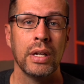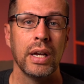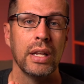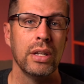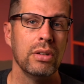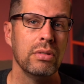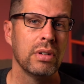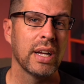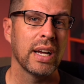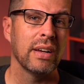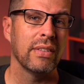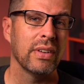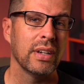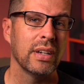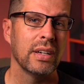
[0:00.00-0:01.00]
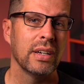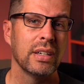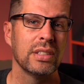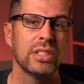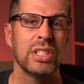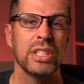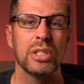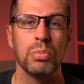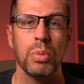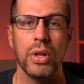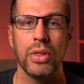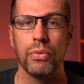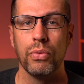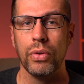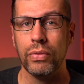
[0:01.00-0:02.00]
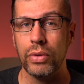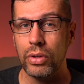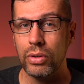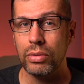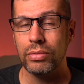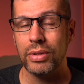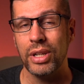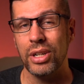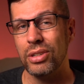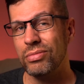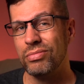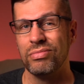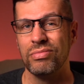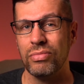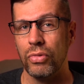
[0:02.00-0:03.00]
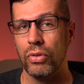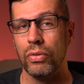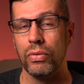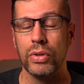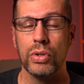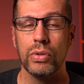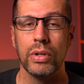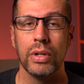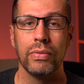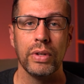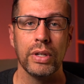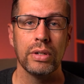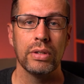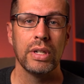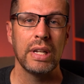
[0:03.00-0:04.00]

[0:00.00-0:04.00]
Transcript: and do kind of a, a six month review, you know, review in the field.